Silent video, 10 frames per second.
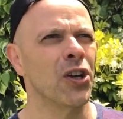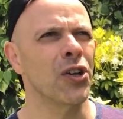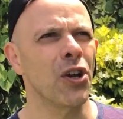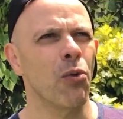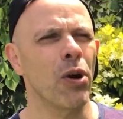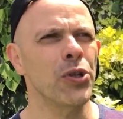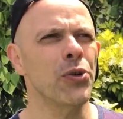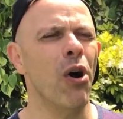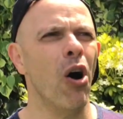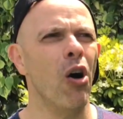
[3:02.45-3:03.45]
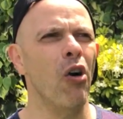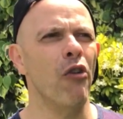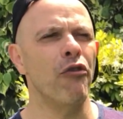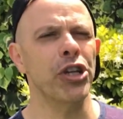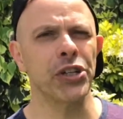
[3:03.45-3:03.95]
you know, when you are a
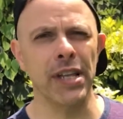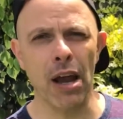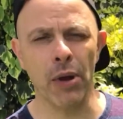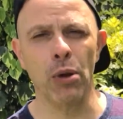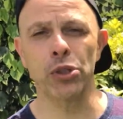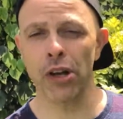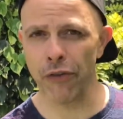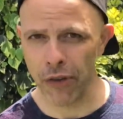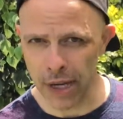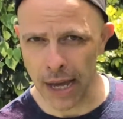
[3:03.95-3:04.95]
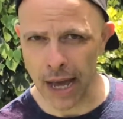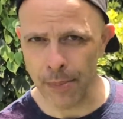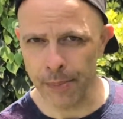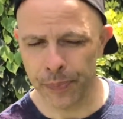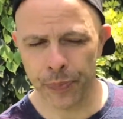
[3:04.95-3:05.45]
visionary, which I think I
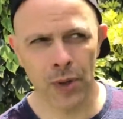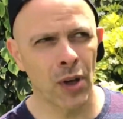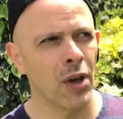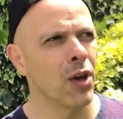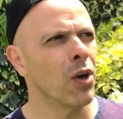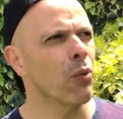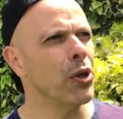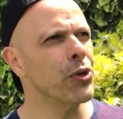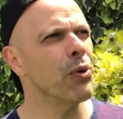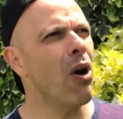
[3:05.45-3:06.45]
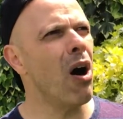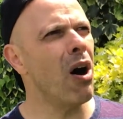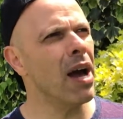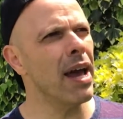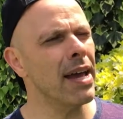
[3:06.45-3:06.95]
am, when you
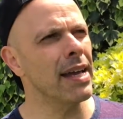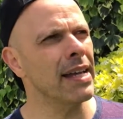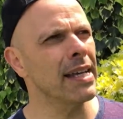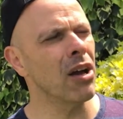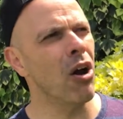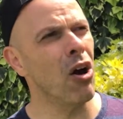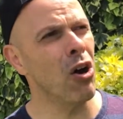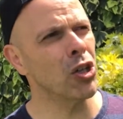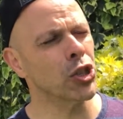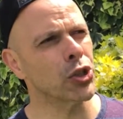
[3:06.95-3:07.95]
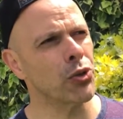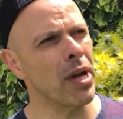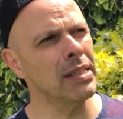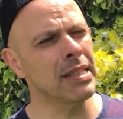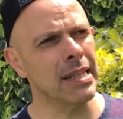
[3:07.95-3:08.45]
are a uh,
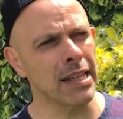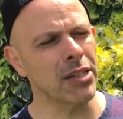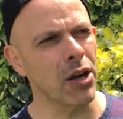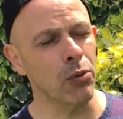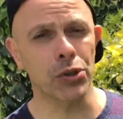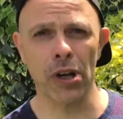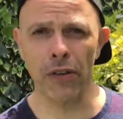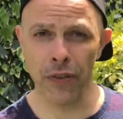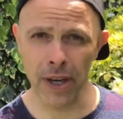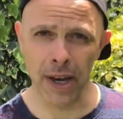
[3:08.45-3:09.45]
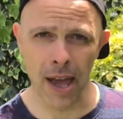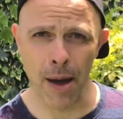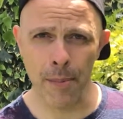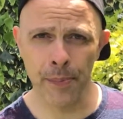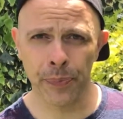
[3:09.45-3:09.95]
train setter, which I think I
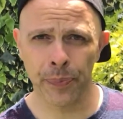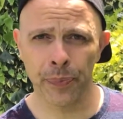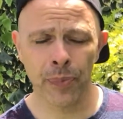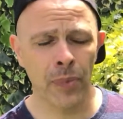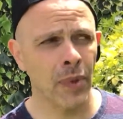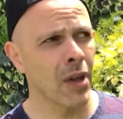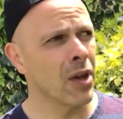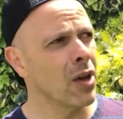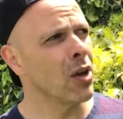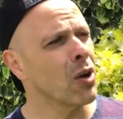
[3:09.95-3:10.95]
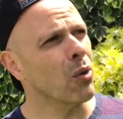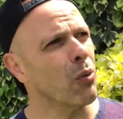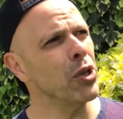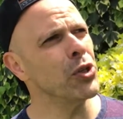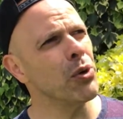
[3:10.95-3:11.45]
am,
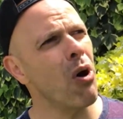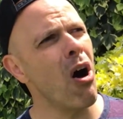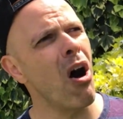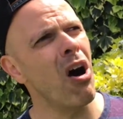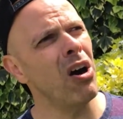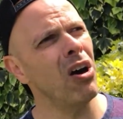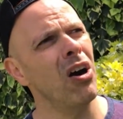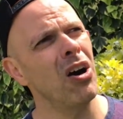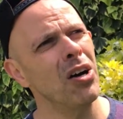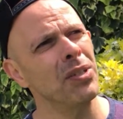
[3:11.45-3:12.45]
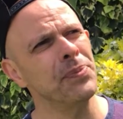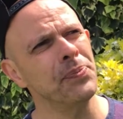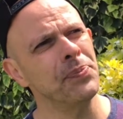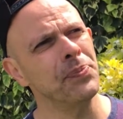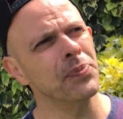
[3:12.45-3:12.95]
when you are
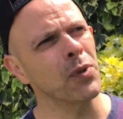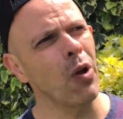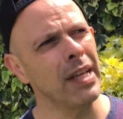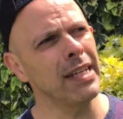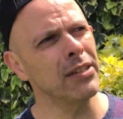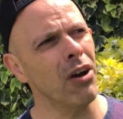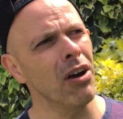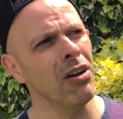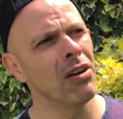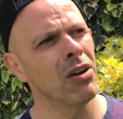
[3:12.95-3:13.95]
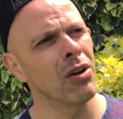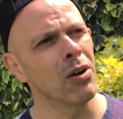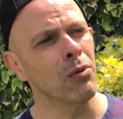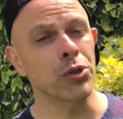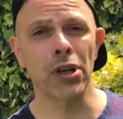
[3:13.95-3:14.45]
um, a leader,
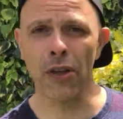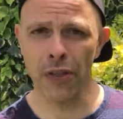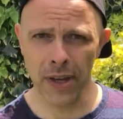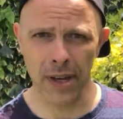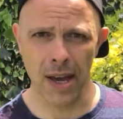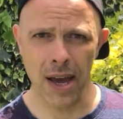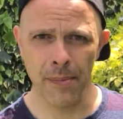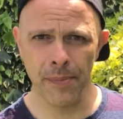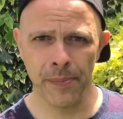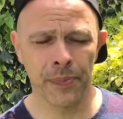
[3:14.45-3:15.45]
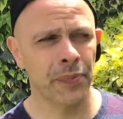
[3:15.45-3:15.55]
which I think I am,